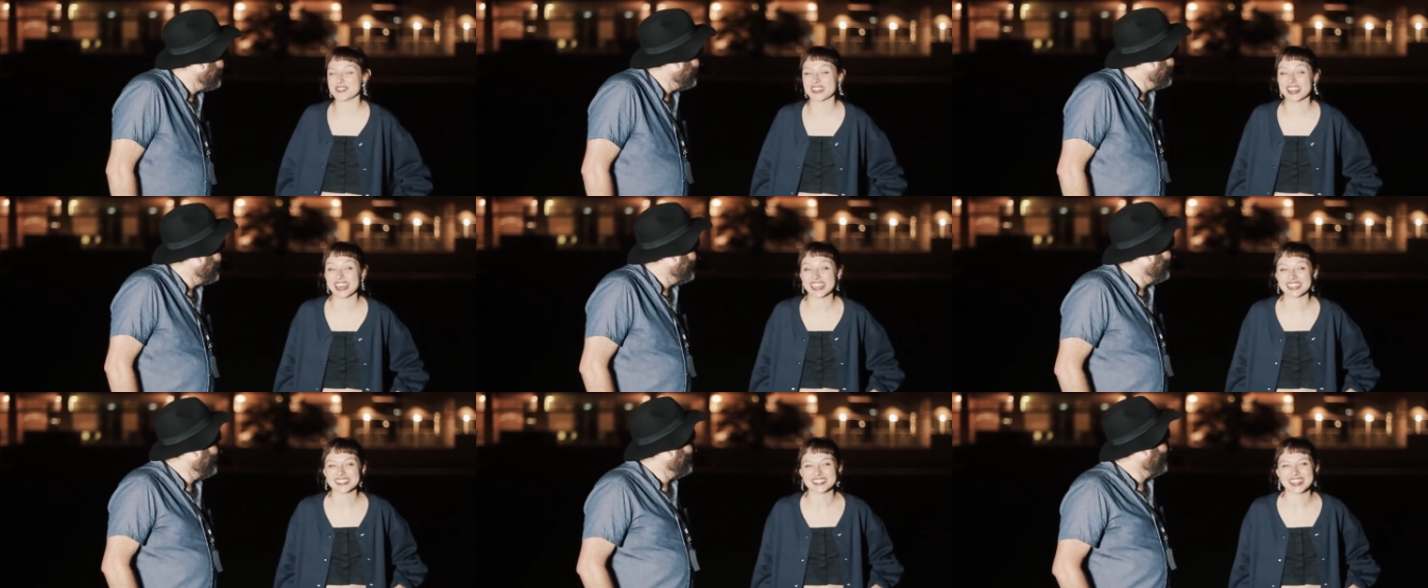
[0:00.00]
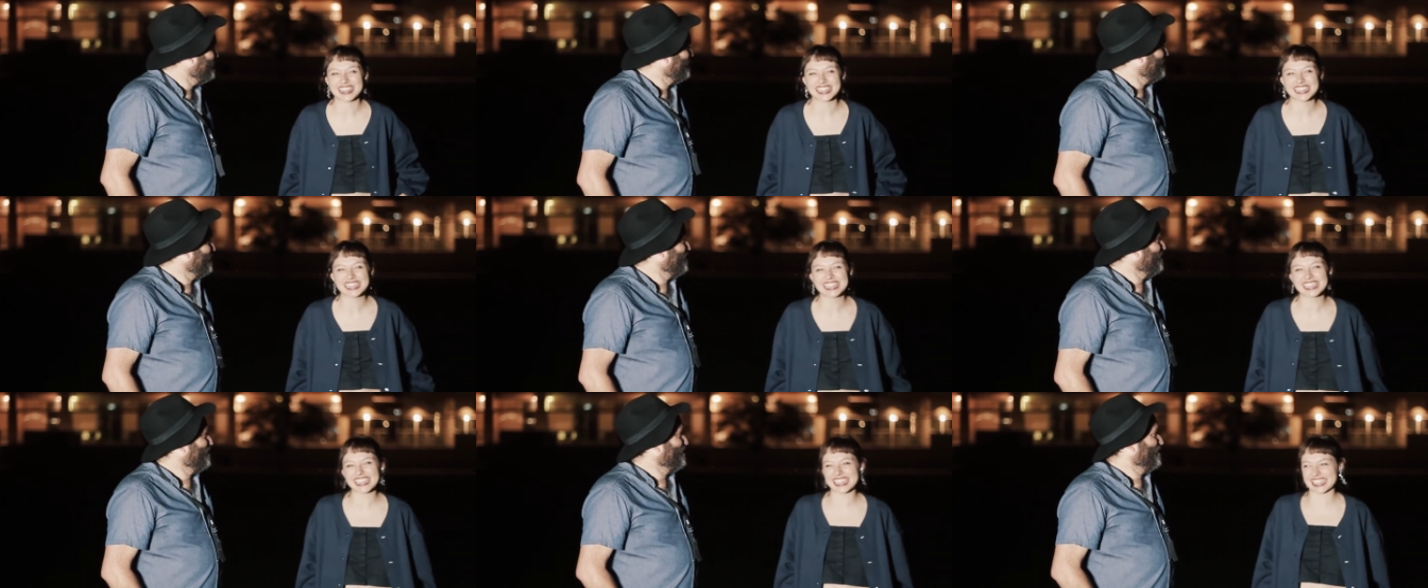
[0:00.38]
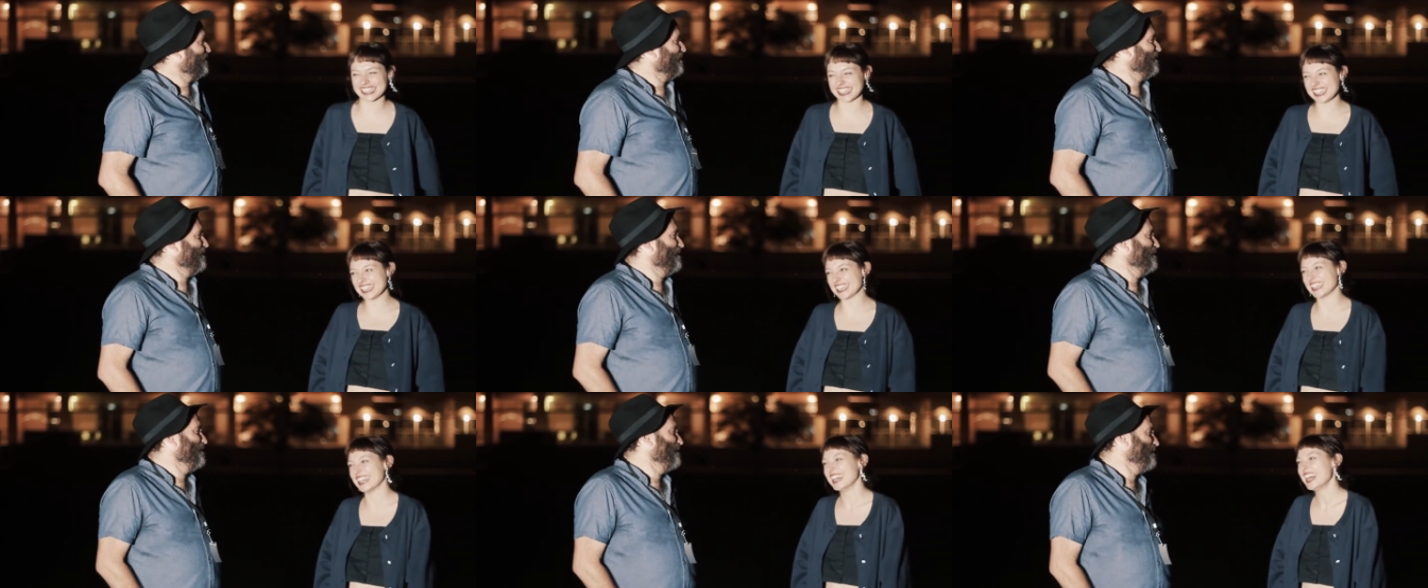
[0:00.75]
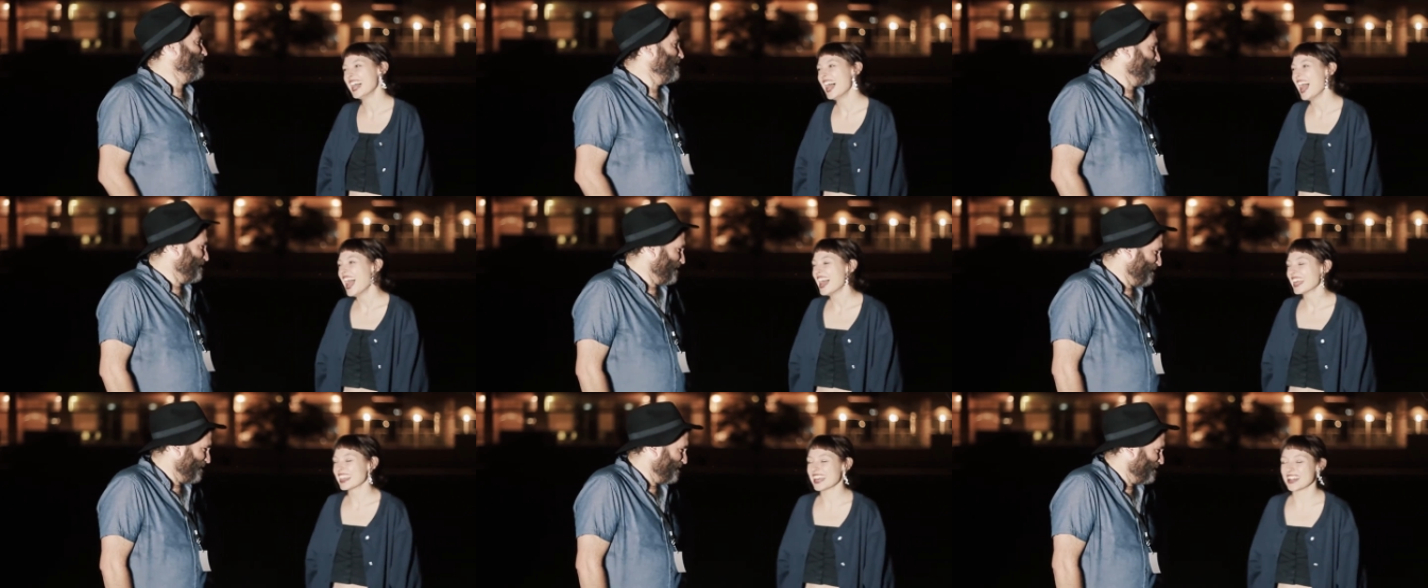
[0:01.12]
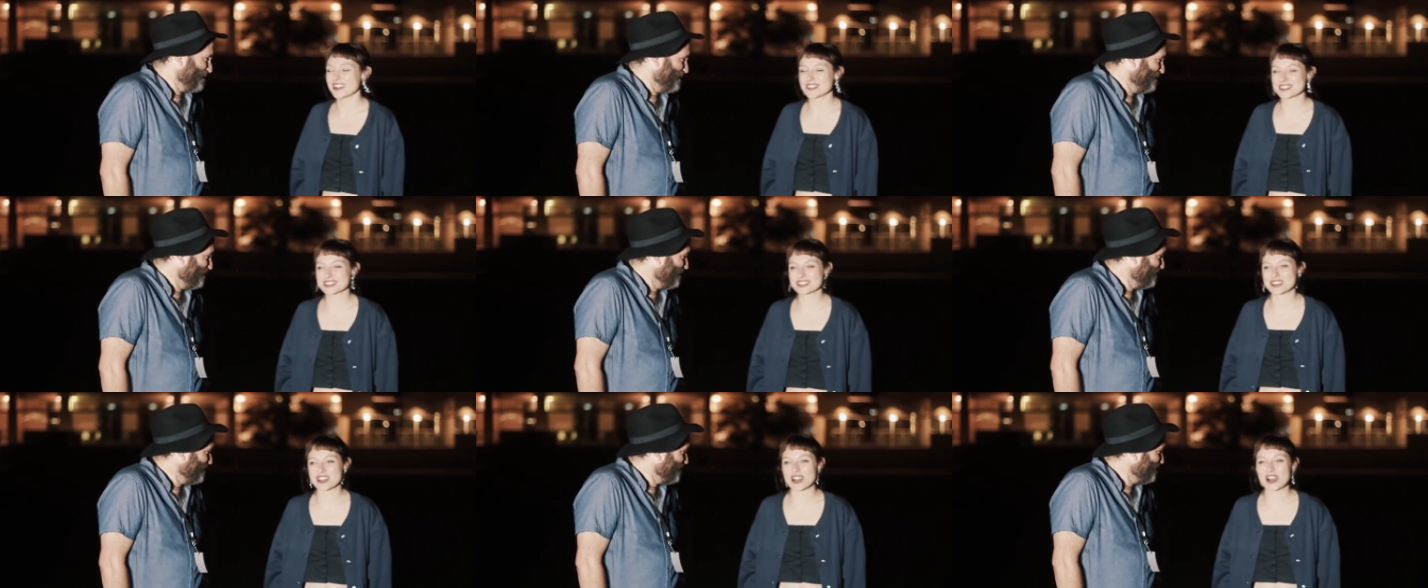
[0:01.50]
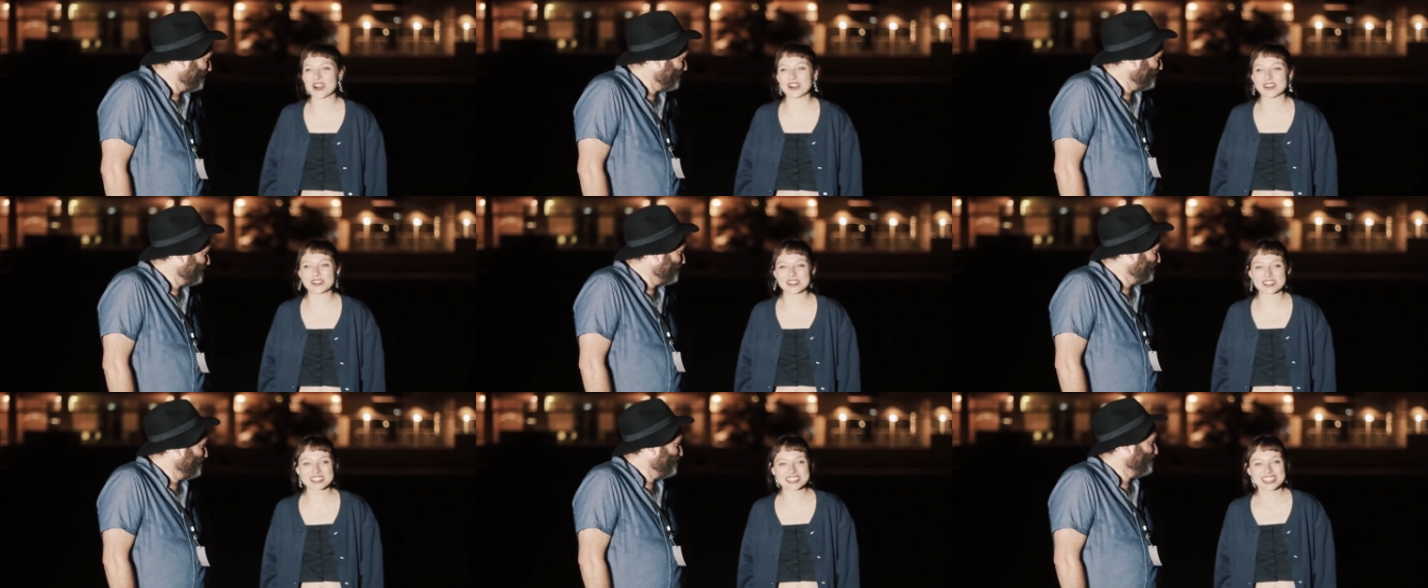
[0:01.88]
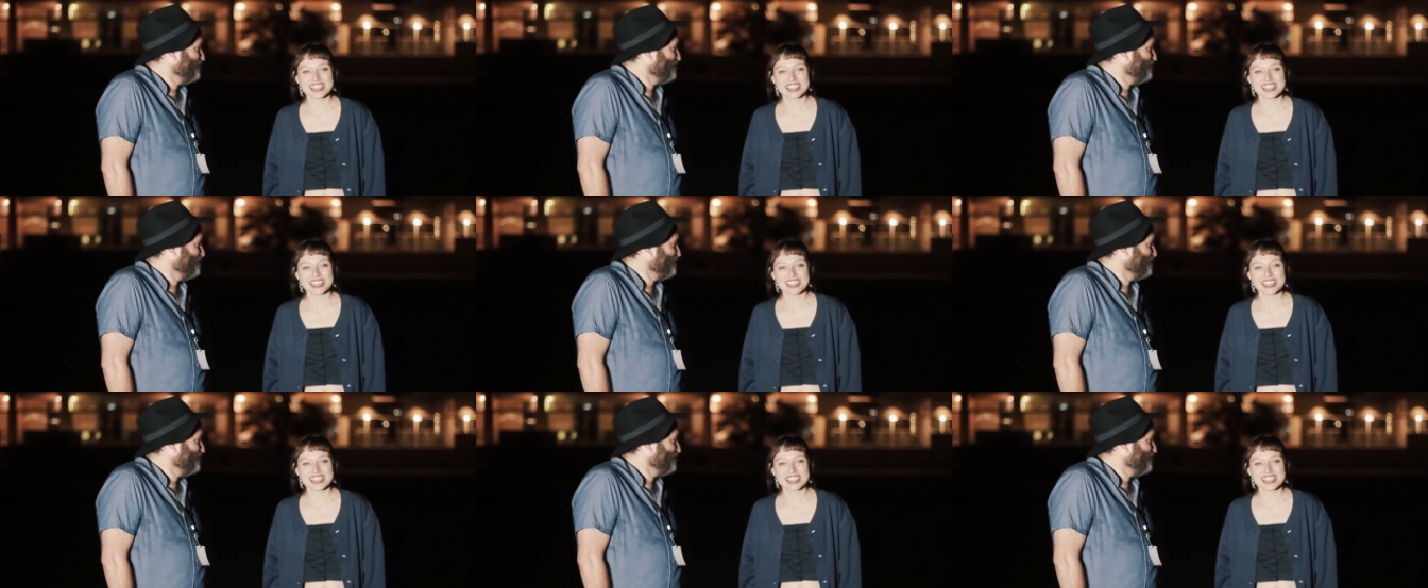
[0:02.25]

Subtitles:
for that one. That was gold.